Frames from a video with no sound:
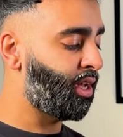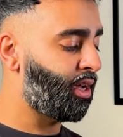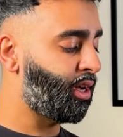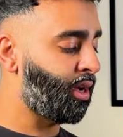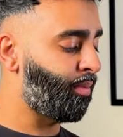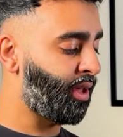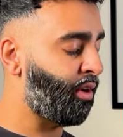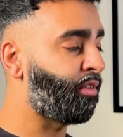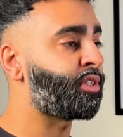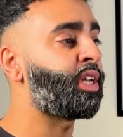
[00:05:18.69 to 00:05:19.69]

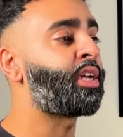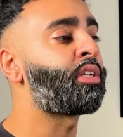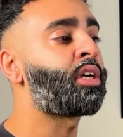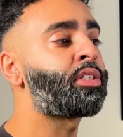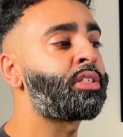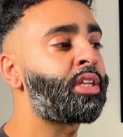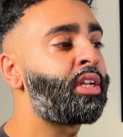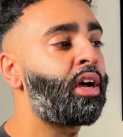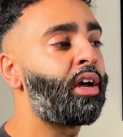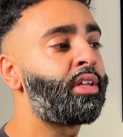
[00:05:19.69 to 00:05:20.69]
Obviously you can touch the
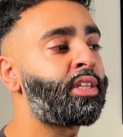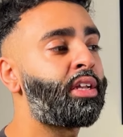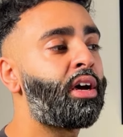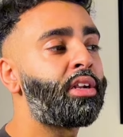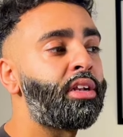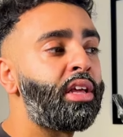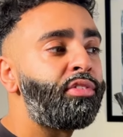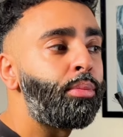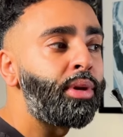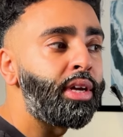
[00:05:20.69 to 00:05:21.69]
skin underneath
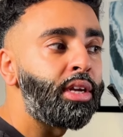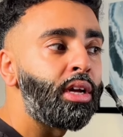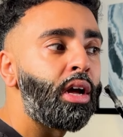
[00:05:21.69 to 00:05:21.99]
your beard.